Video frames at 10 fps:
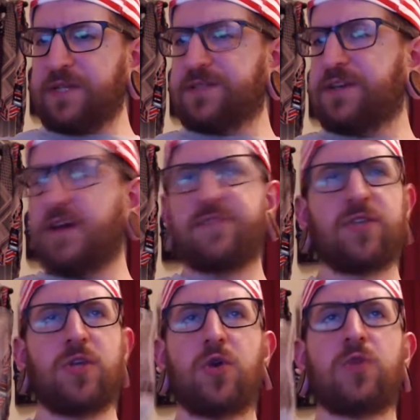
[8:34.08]
to have a
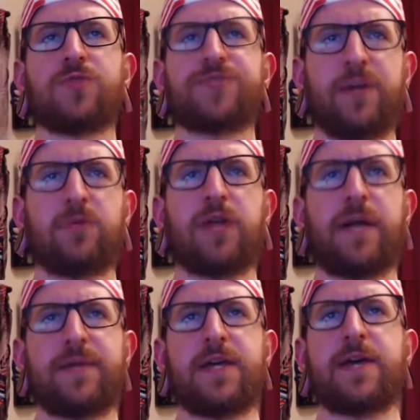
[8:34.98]
local double
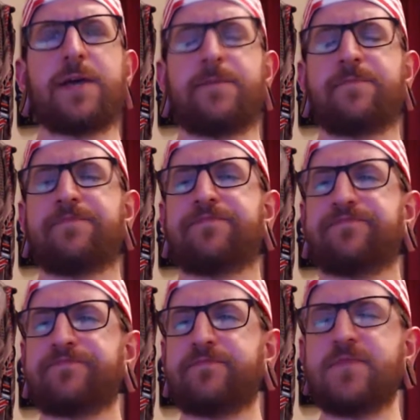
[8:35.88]
IPA
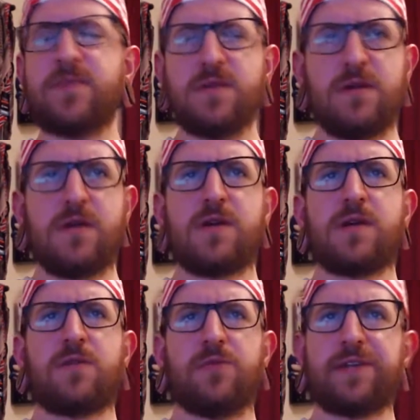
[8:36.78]

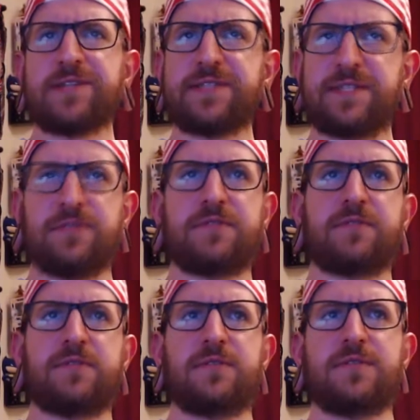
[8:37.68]
where you can still
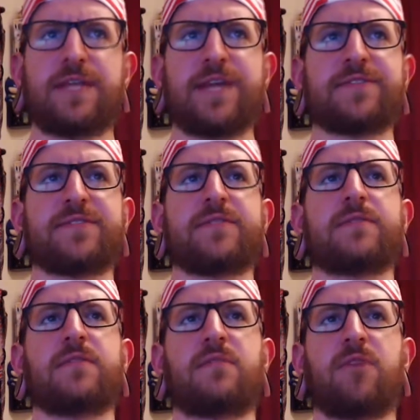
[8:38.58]
taste
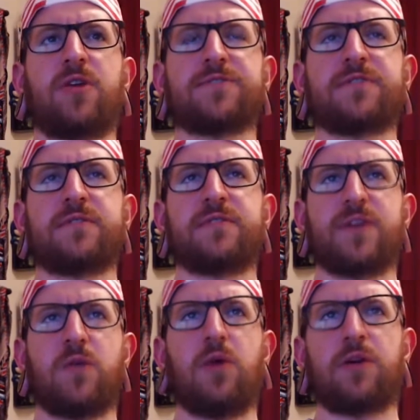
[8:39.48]
the malt and
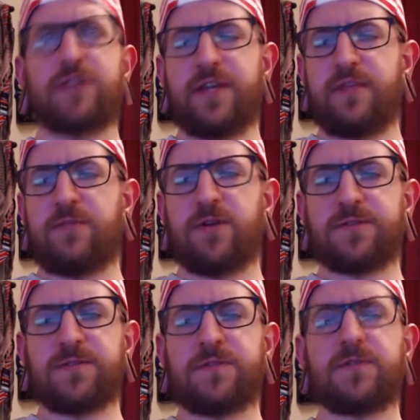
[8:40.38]
the quality of the malt.